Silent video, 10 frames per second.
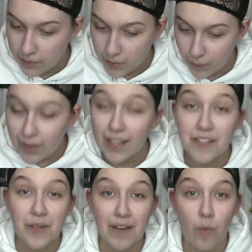I
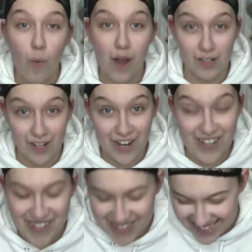don't have water,
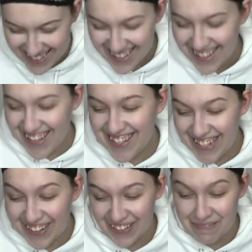so
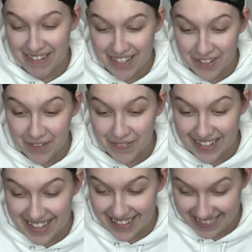I'm gonna go
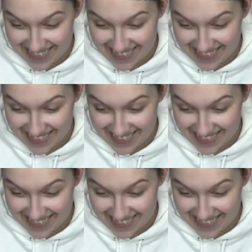get